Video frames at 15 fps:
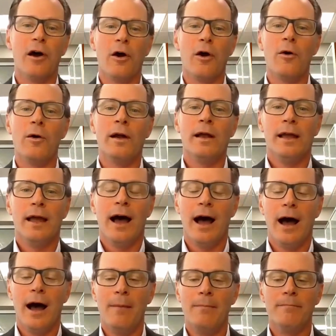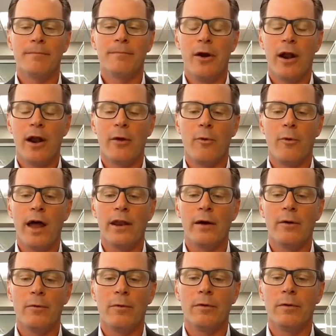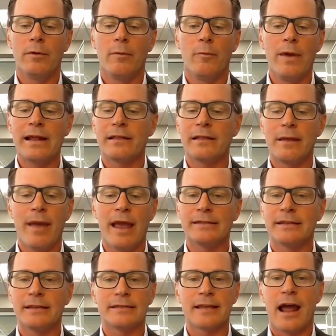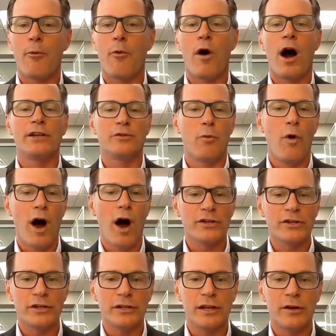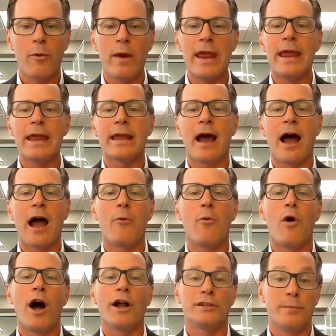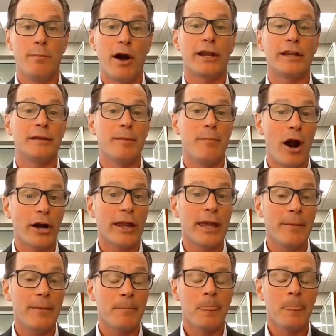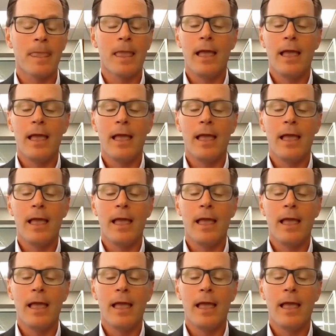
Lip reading: So on a weekly basis, I watch Washington Week. I watch Market to Market.